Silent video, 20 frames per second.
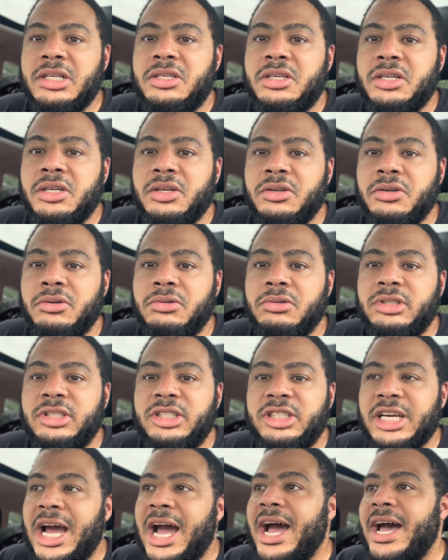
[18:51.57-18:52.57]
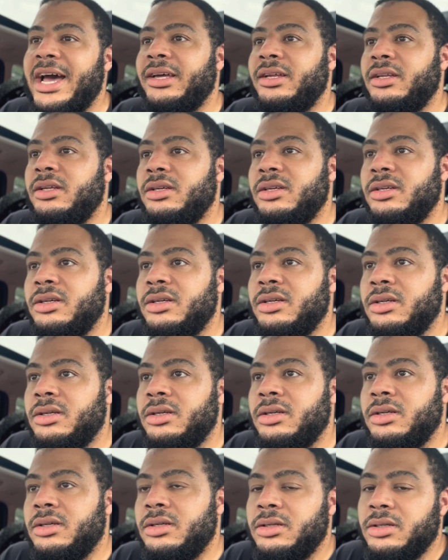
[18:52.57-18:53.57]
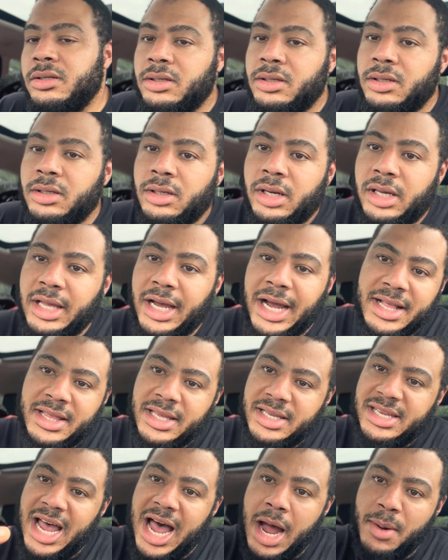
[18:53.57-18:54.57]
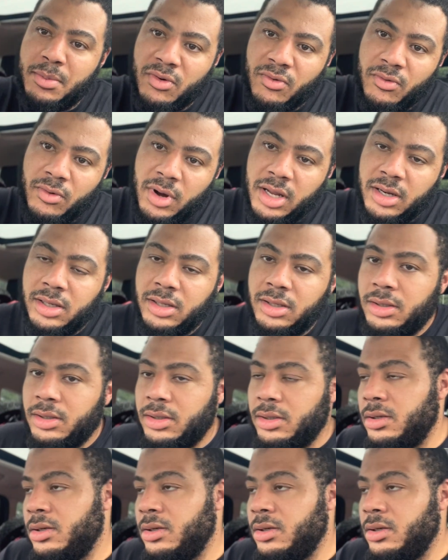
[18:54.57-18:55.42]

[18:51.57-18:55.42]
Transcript: to Giant. Because I got the timer running.